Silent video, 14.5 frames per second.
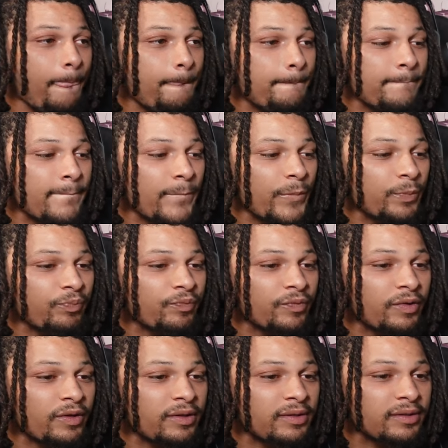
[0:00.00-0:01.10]
Nine, nine,
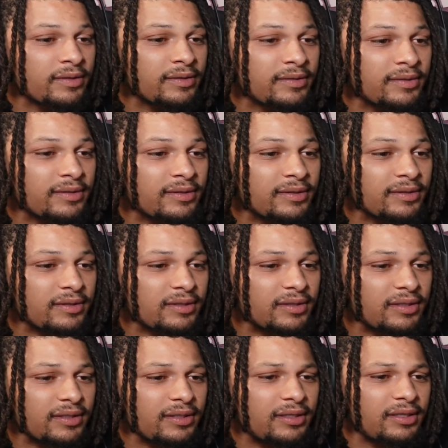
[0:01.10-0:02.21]
nine,
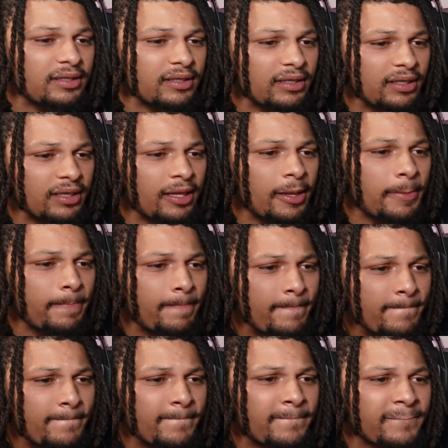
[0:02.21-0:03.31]
one, one,
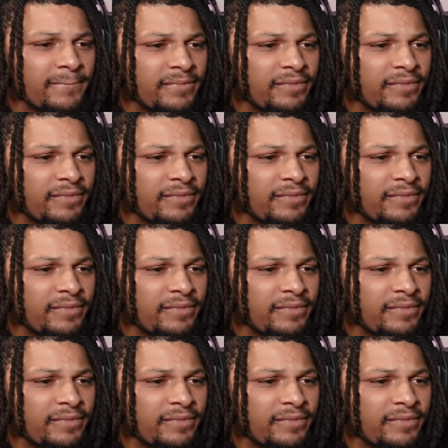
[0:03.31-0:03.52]
one,